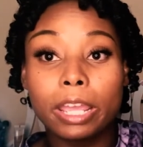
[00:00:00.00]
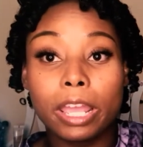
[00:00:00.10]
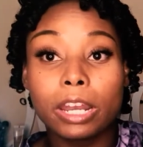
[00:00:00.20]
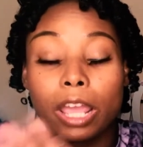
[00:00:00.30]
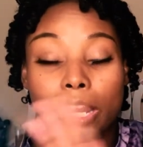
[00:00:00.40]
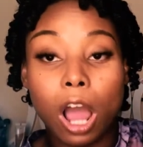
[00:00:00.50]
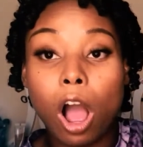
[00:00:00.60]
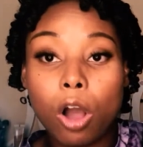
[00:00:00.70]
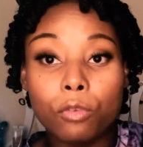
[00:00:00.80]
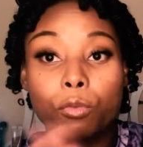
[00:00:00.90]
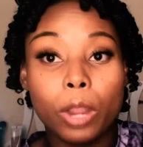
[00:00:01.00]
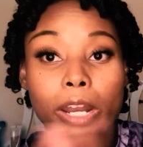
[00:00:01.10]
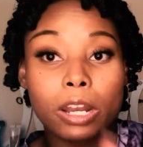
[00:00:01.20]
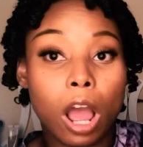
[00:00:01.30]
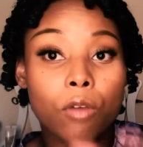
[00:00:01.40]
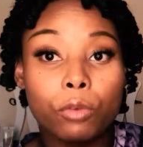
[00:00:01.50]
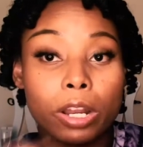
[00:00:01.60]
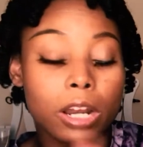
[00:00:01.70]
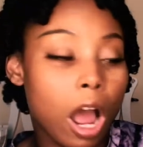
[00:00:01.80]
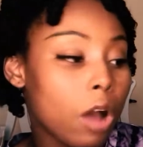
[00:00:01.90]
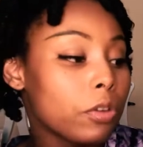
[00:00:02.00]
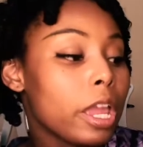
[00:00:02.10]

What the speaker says: and off, red and off, red and off.